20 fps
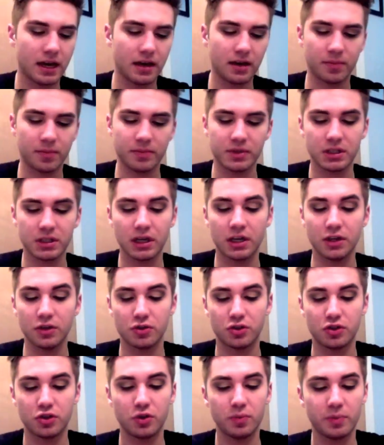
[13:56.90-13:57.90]
I'm just going to
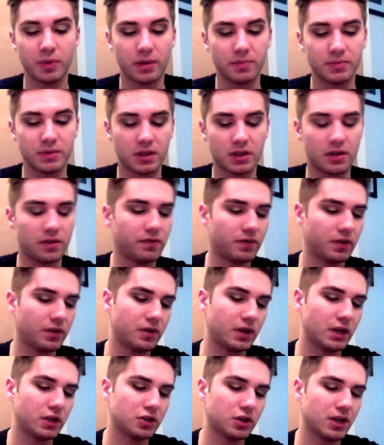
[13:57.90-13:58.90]
use 2 pumps of the
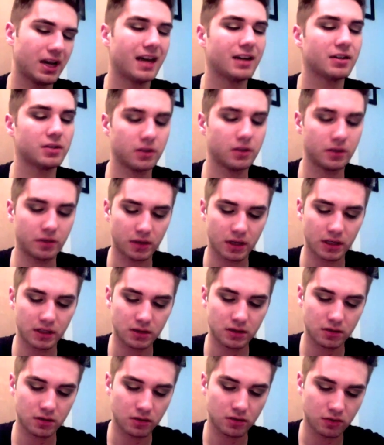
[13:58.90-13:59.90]
foundation. Actually,
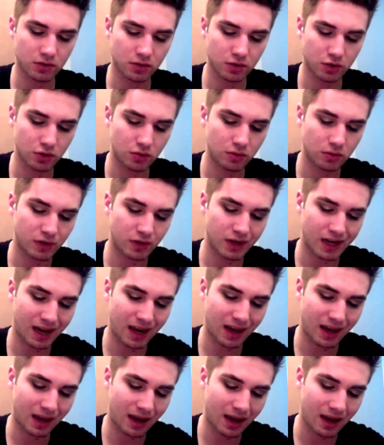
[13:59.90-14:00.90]
let's use
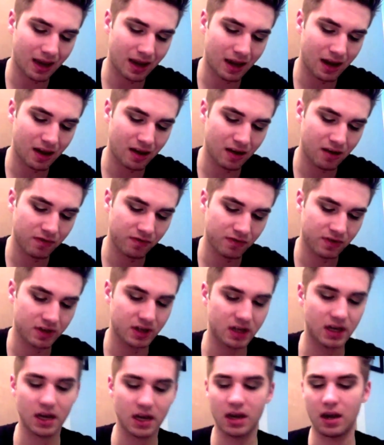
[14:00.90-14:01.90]
2.5
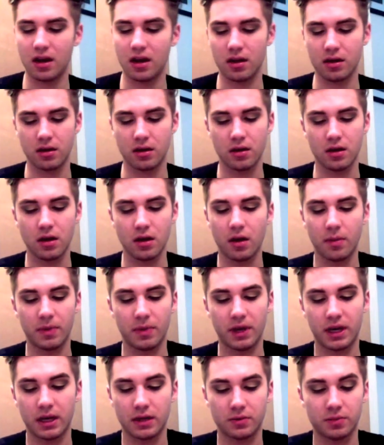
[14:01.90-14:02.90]
today
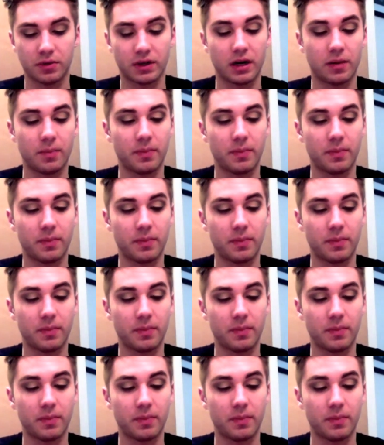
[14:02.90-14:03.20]
because we're going to